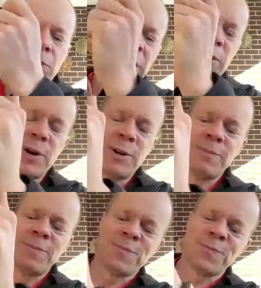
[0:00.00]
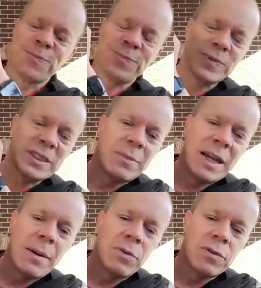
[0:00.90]
Like I'm
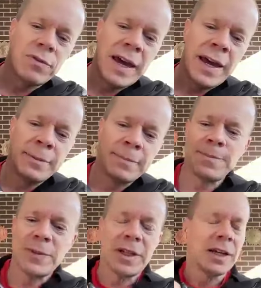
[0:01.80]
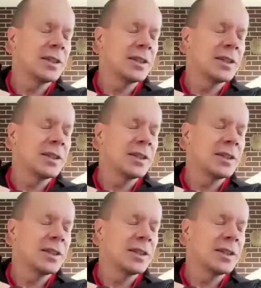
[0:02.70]
an Apple fan,